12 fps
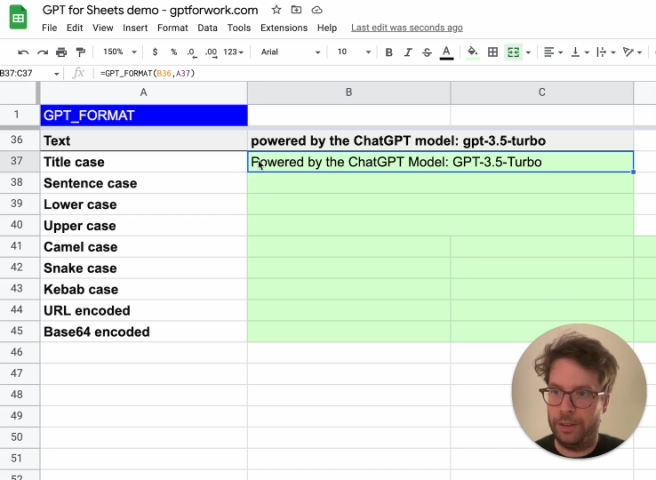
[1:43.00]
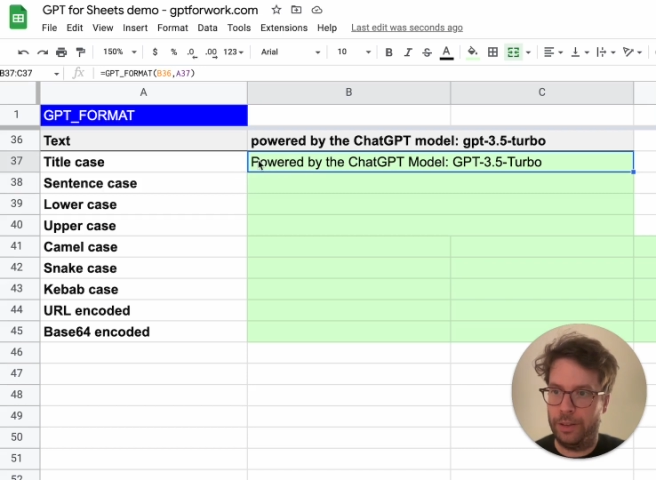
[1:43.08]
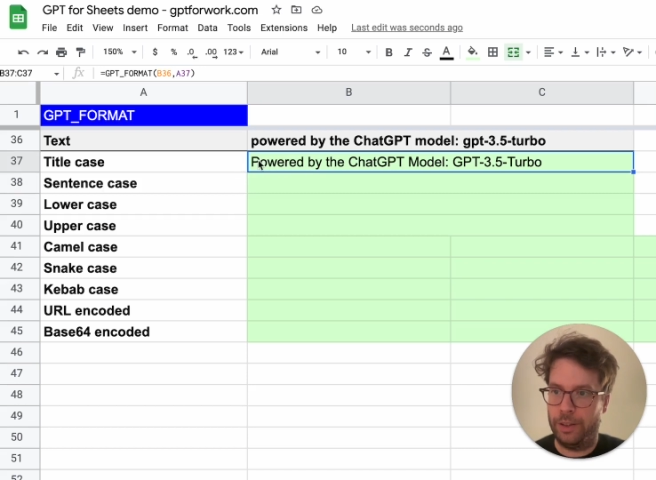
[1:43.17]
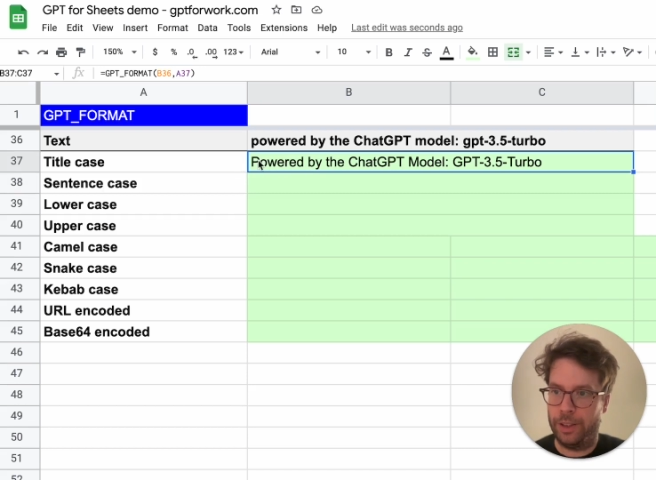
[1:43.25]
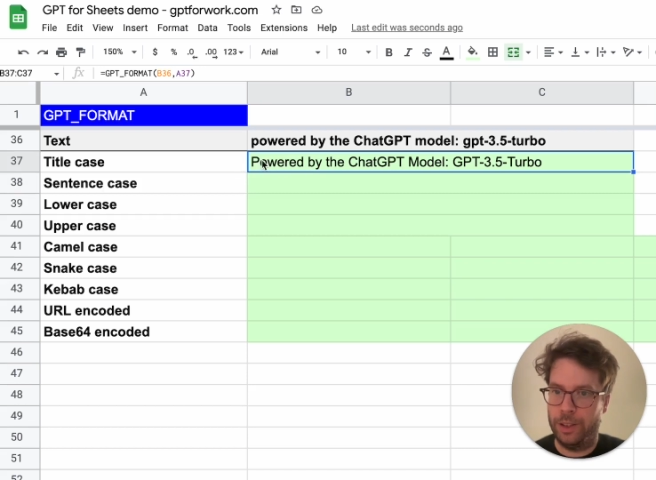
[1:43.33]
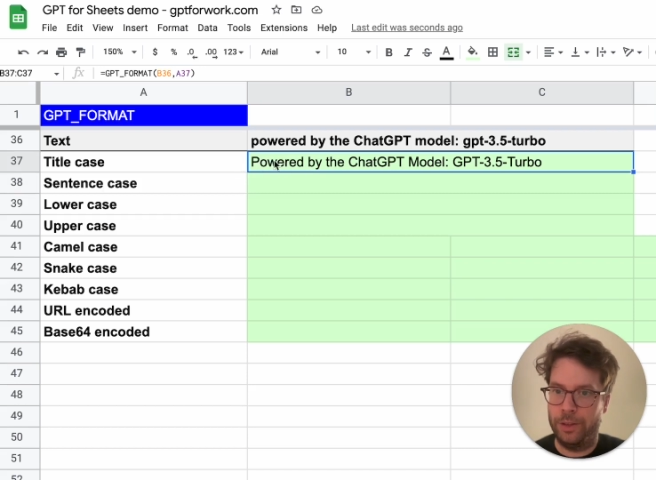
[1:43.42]

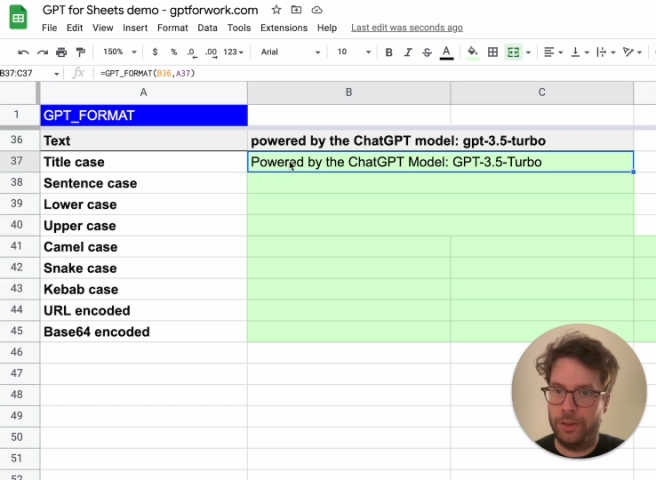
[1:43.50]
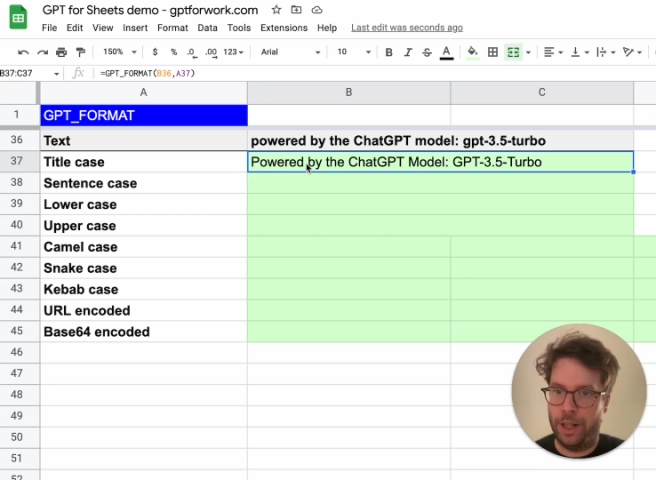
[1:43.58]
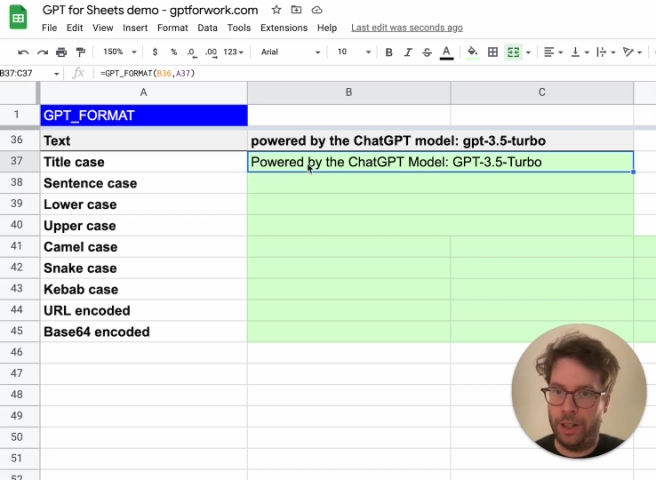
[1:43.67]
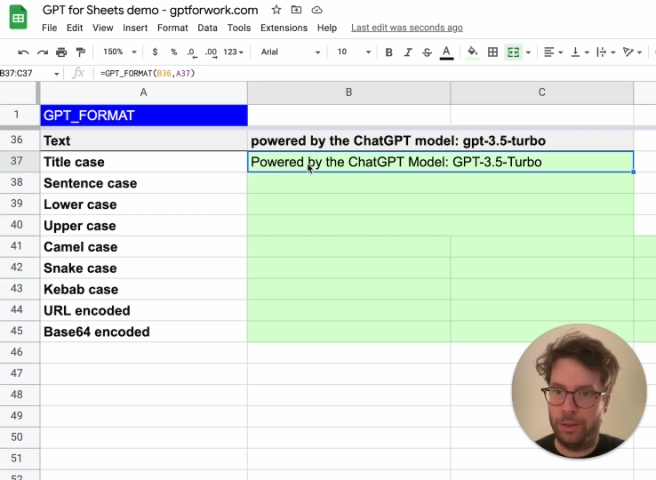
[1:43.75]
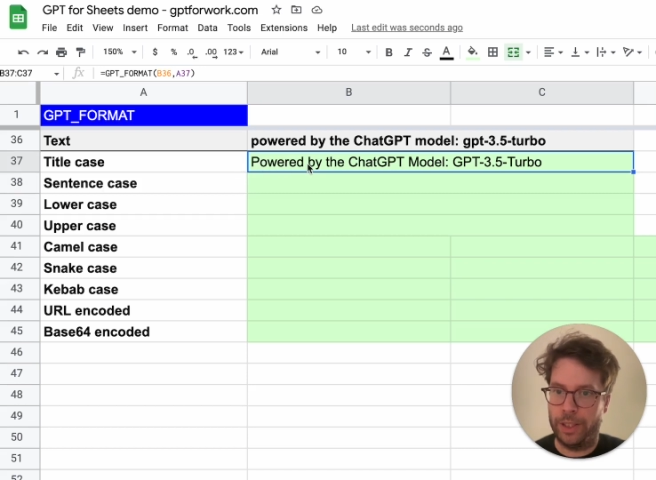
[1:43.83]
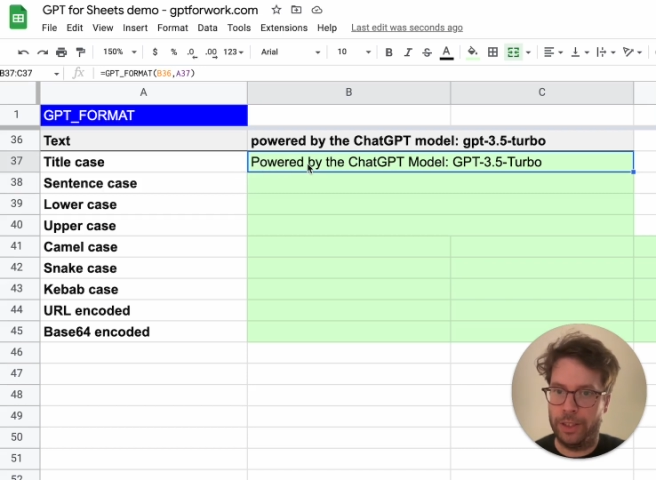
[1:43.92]
a good
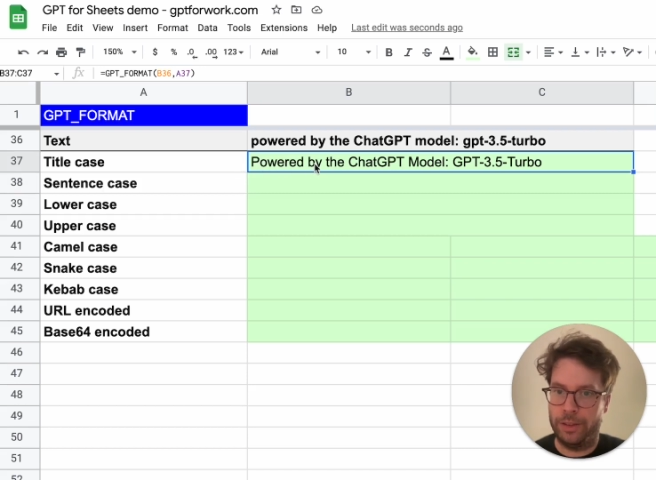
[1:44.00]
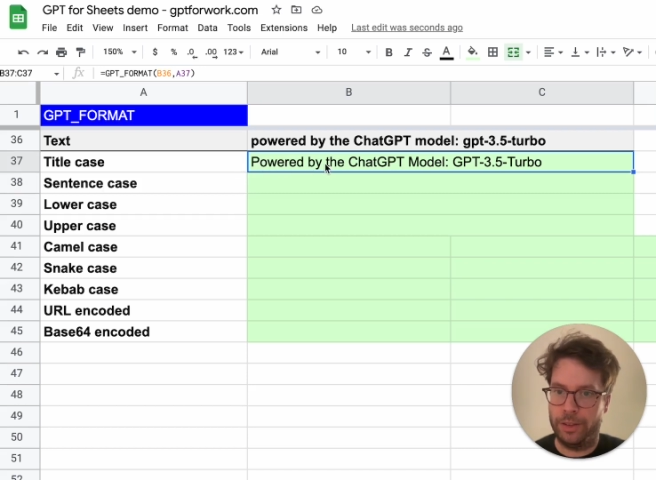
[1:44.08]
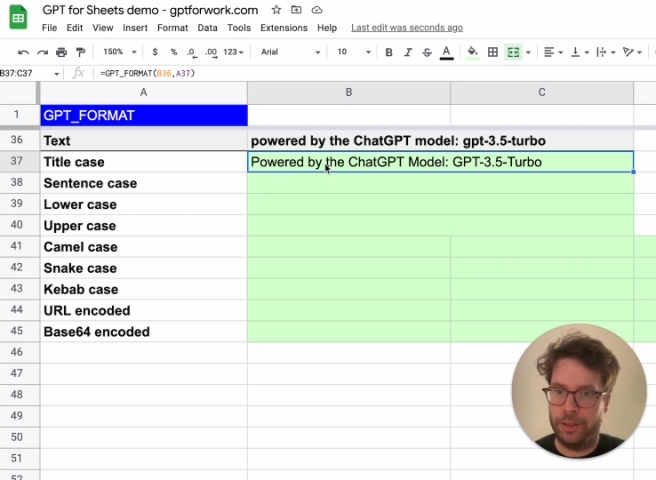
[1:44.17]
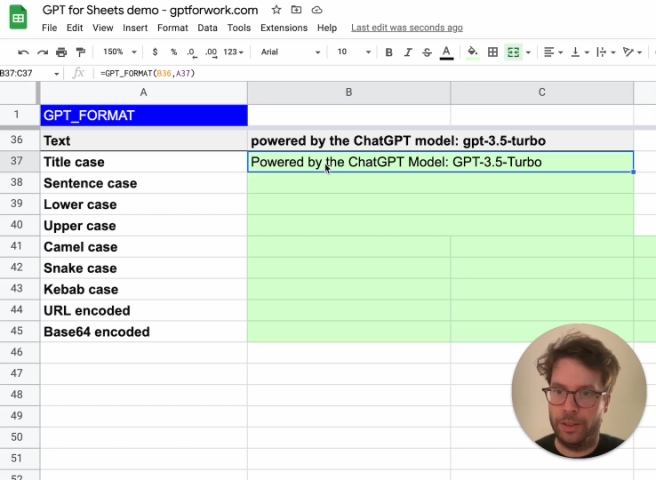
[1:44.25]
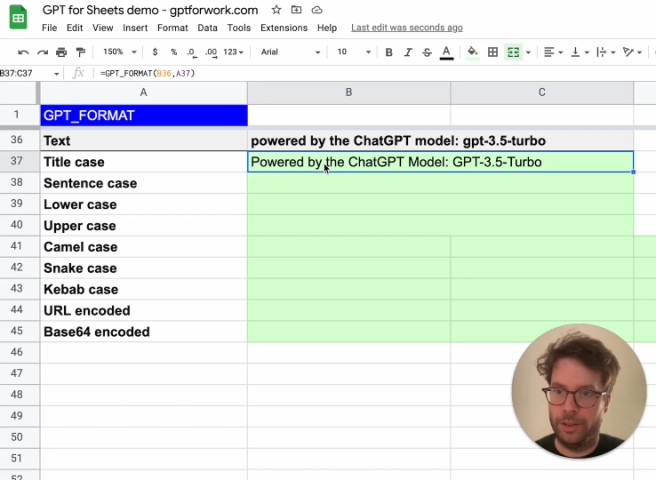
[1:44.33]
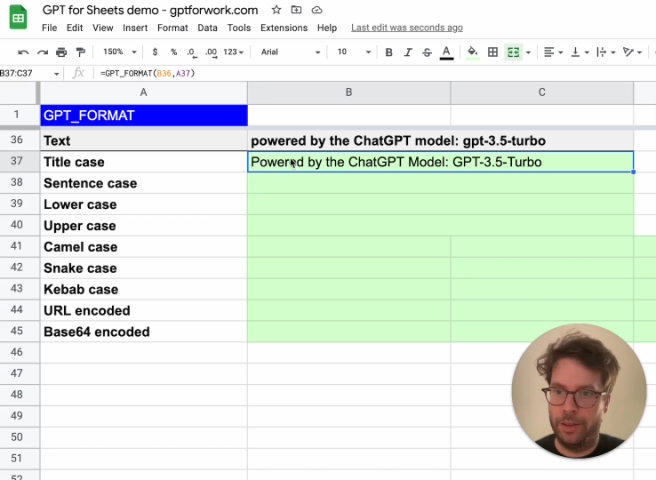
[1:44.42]
title case
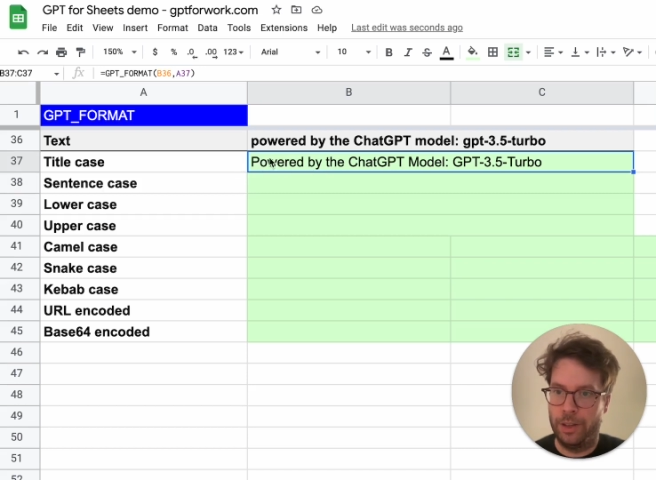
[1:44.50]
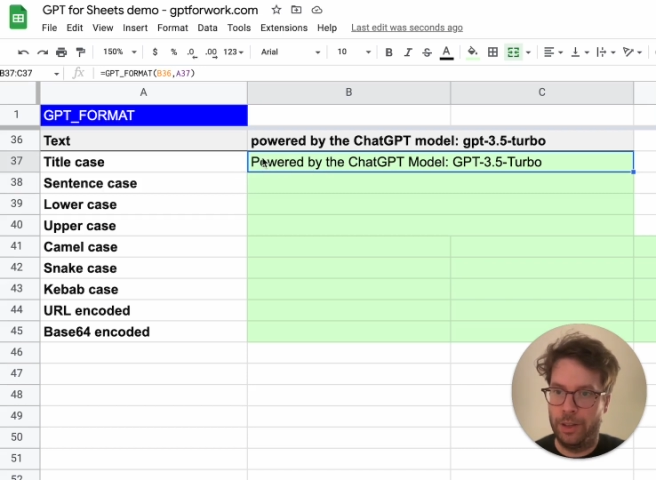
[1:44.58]
here.